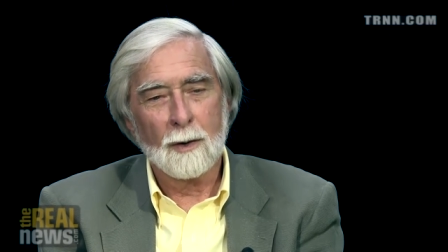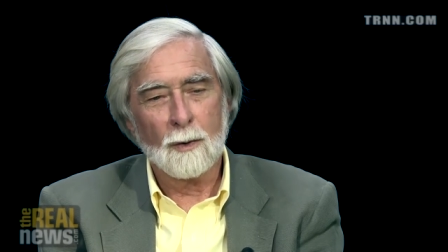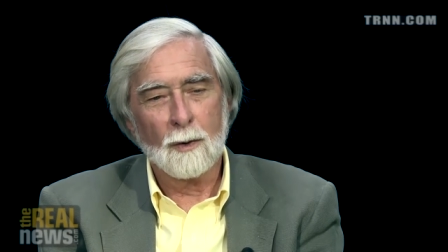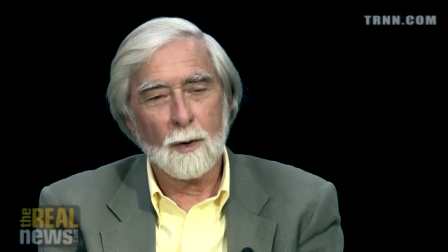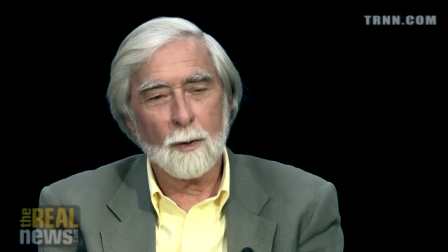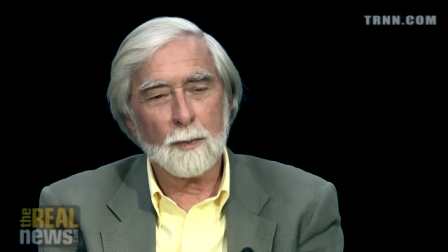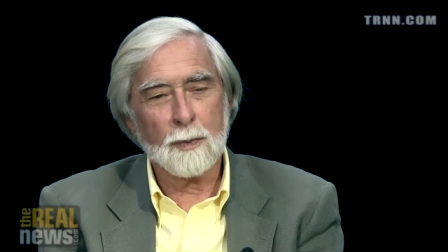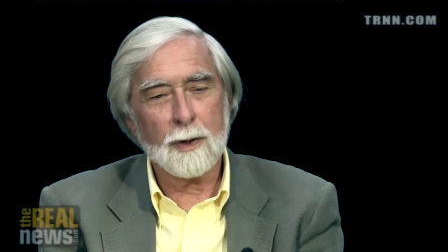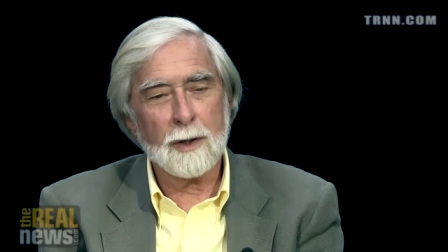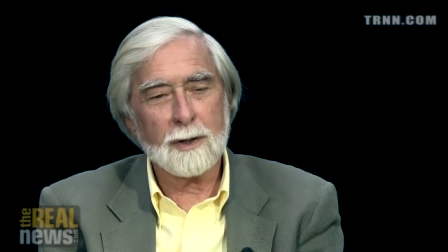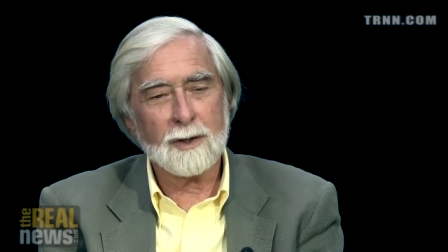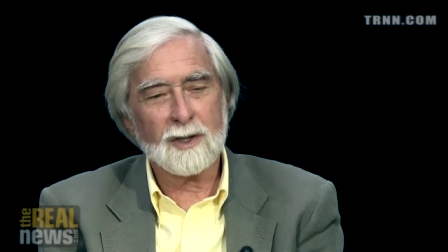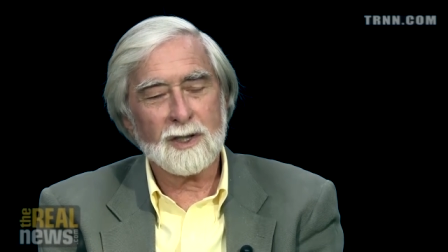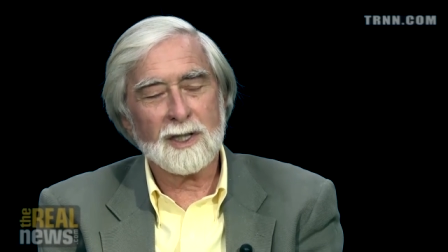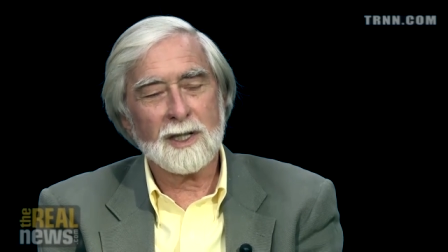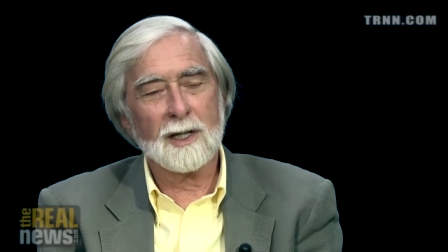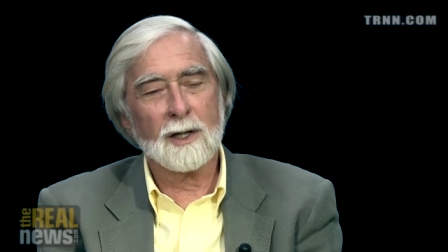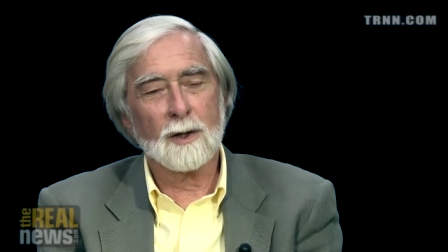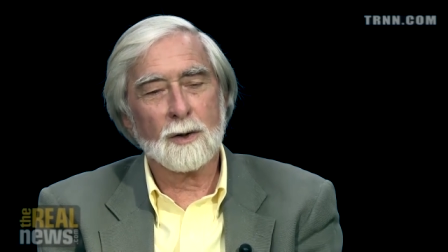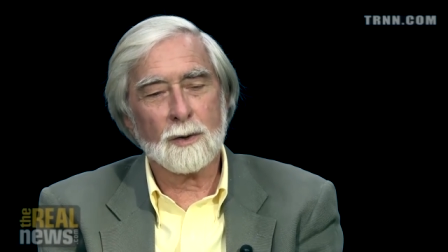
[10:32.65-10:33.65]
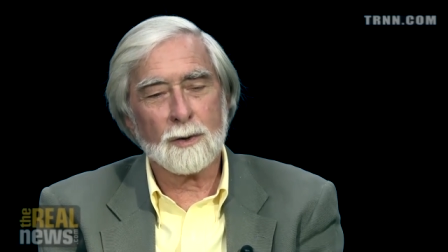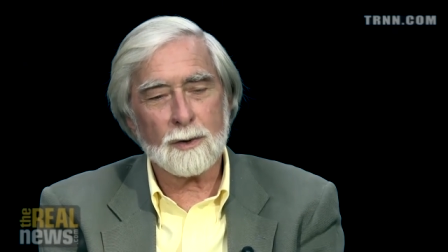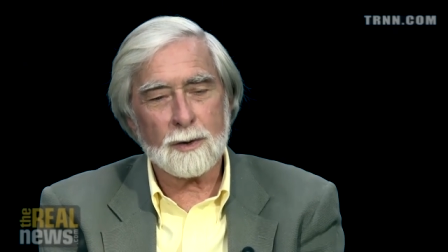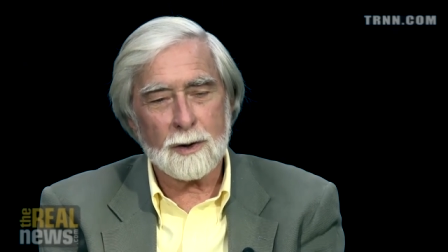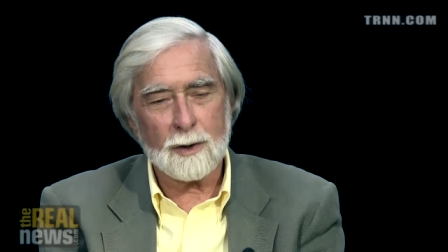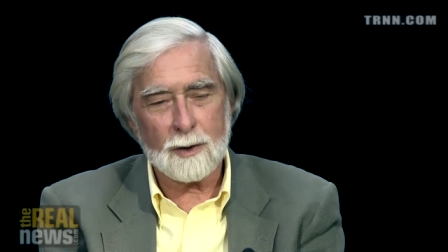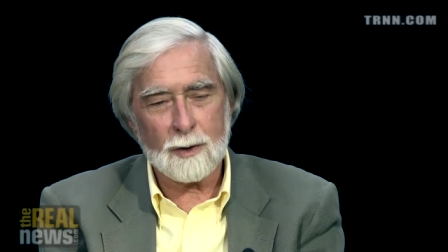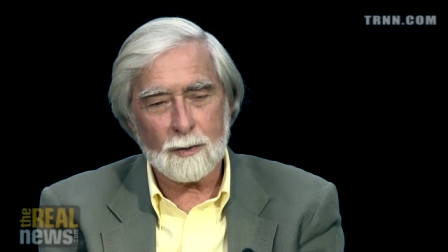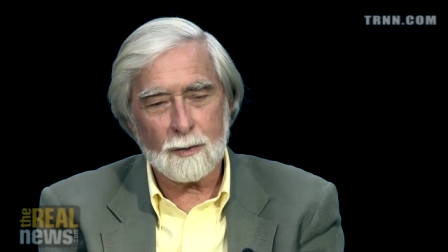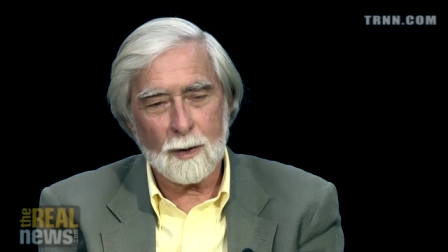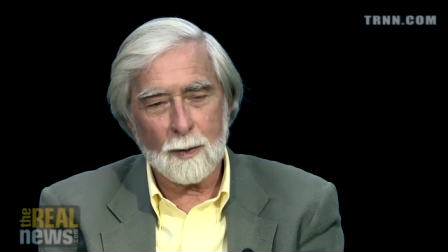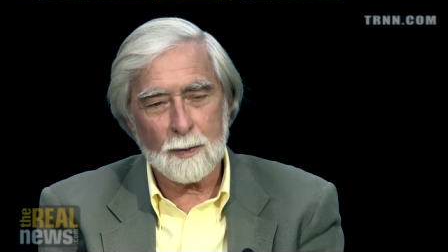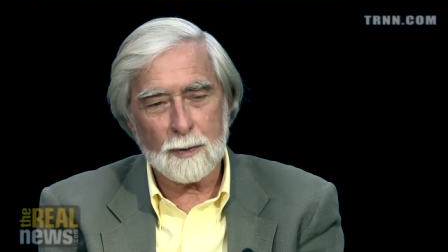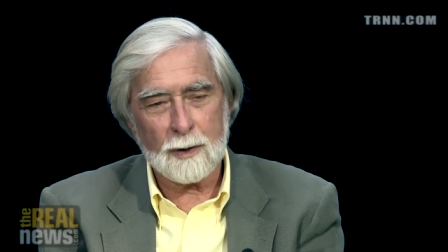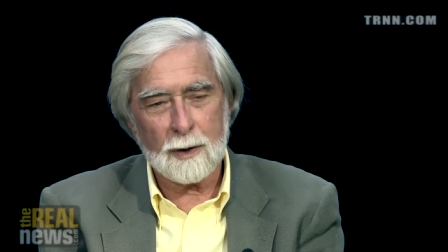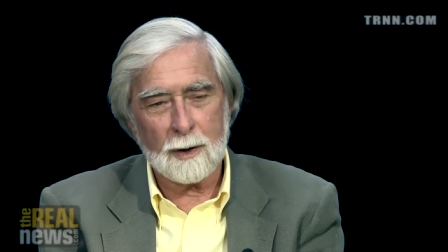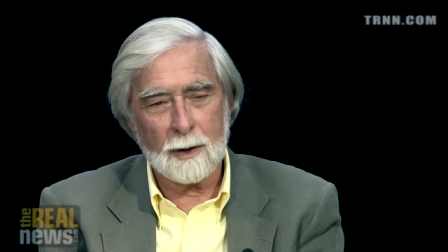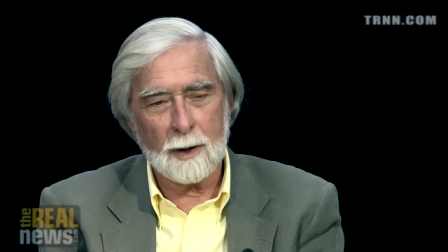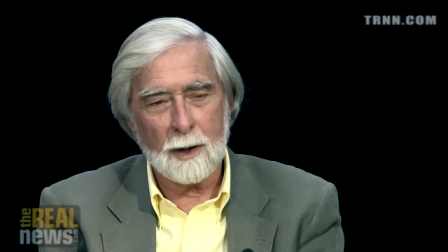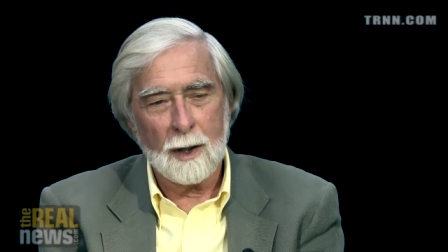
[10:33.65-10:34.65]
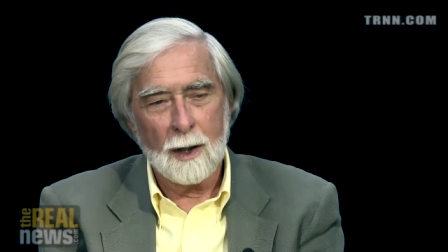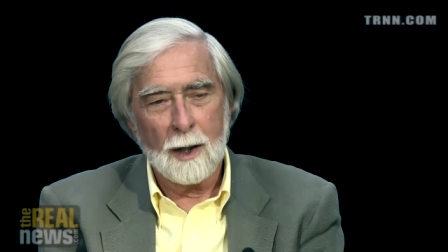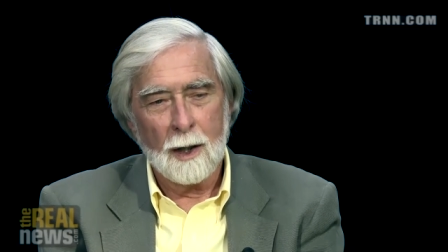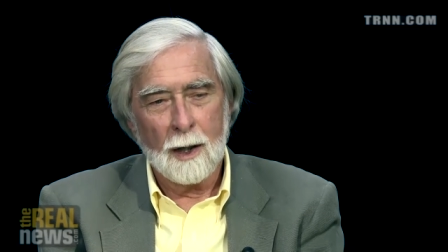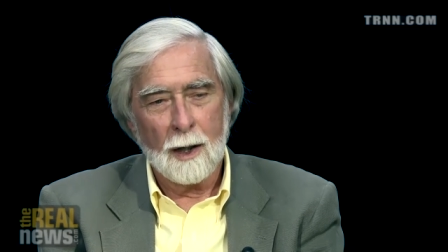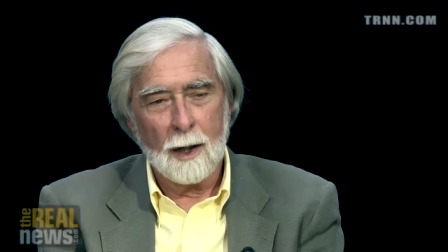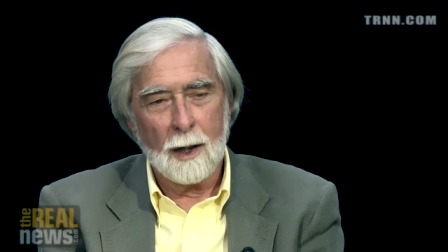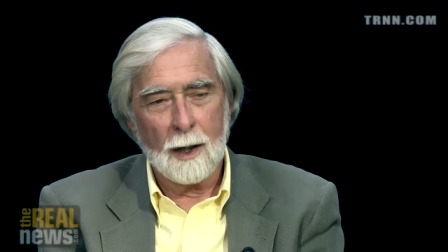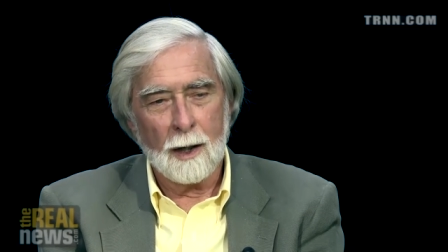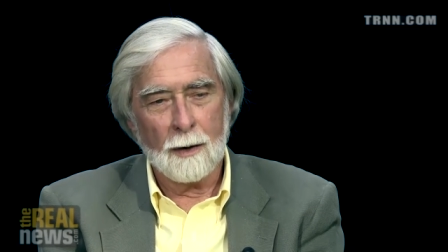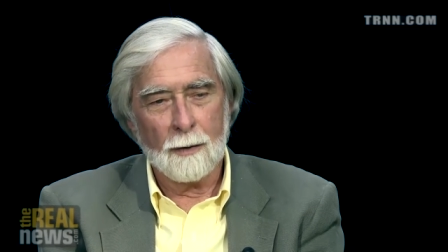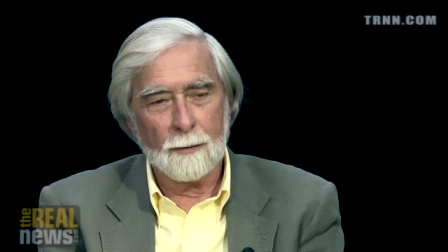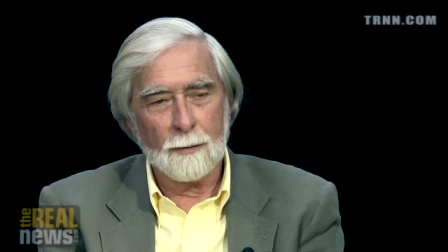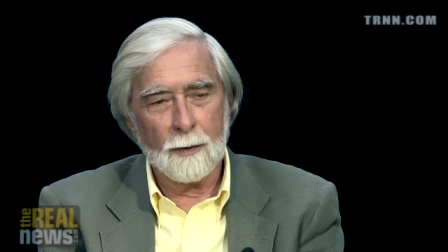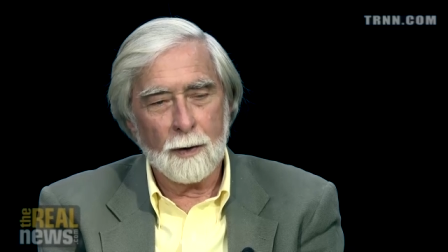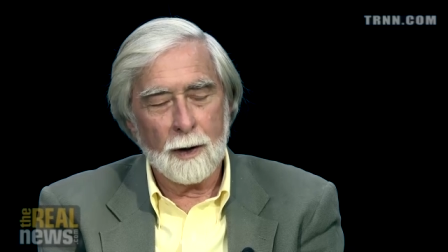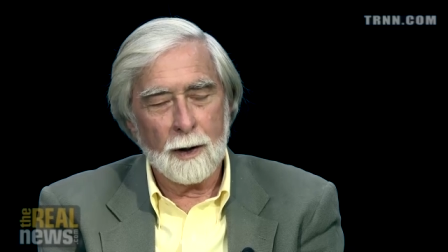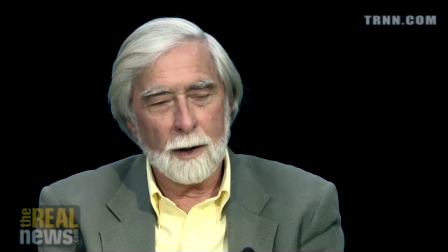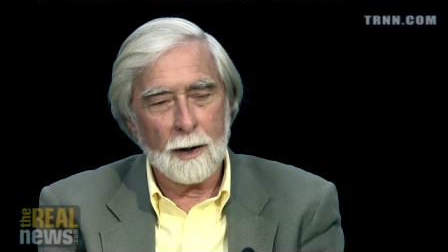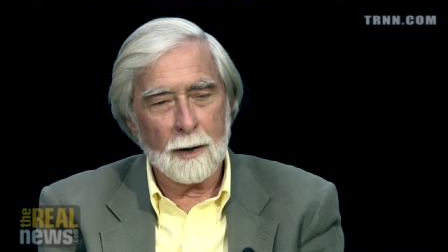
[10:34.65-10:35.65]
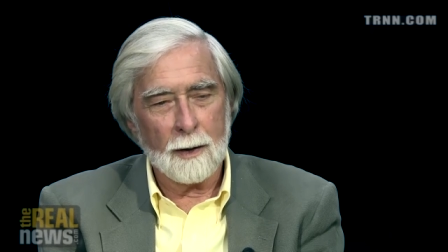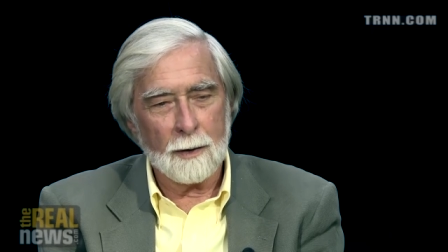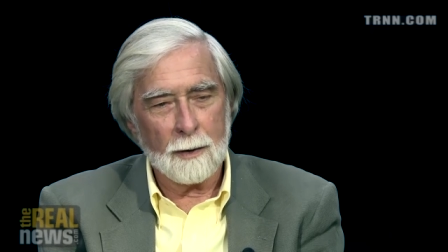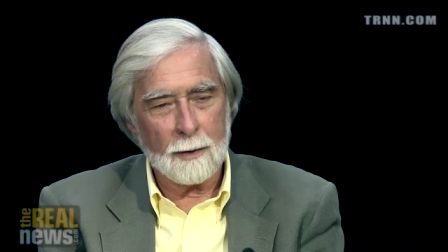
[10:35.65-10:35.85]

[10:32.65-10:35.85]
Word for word: or Pete Seeger's description of, uh,